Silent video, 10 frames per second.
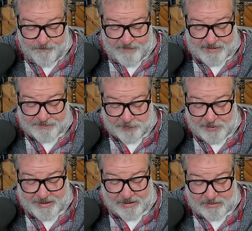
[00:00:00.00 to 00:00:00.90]
it's
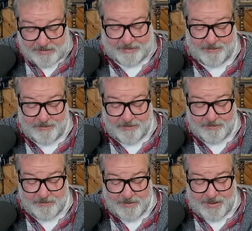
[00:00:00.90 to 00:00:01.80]
pretty clear
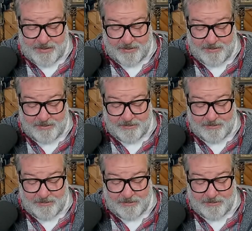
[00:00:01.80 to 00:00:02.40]
here